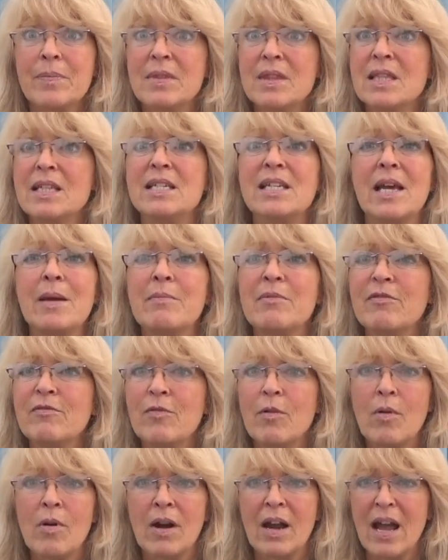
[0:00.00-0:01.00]
The day
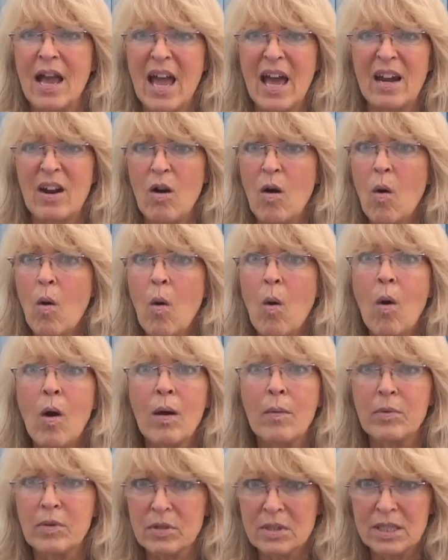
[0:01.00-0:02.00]
before, I had a
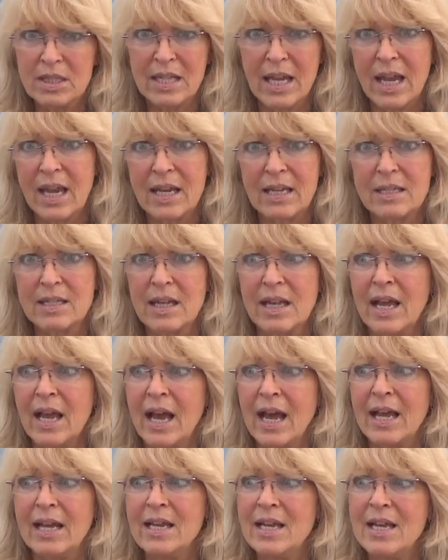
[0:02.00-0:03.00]
horrible state,
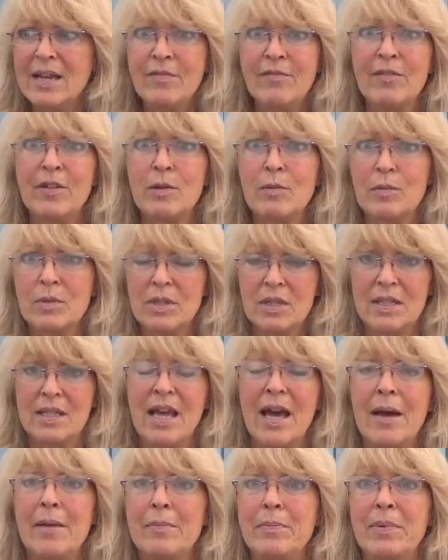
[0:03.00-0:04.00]
and if it was
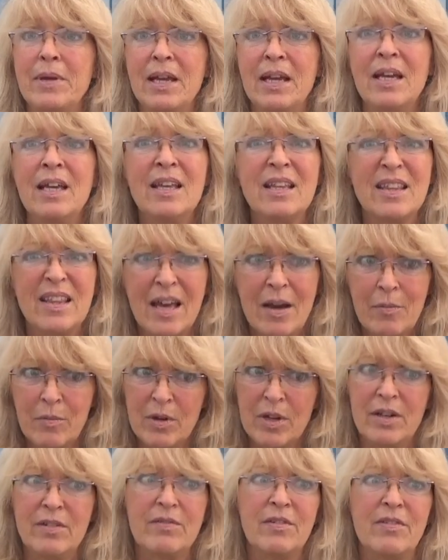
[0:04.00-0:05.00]
that big, that
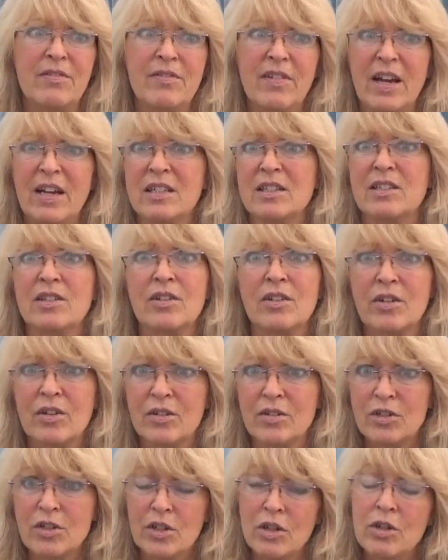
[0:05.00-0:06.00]
would have affected
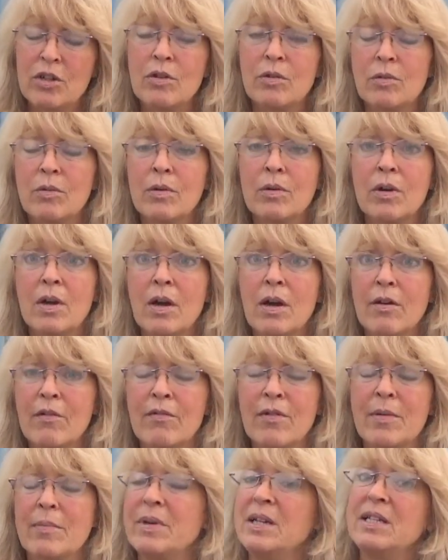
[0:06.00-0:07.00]
her too
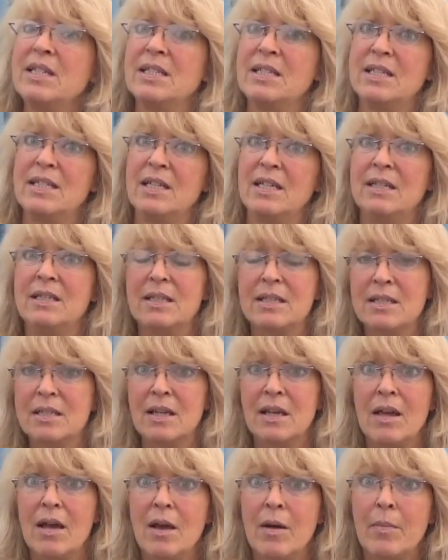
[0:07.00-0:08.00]
from a distance.
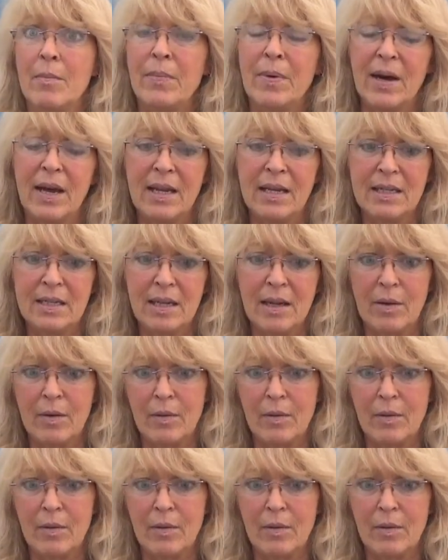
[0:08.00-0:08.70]
But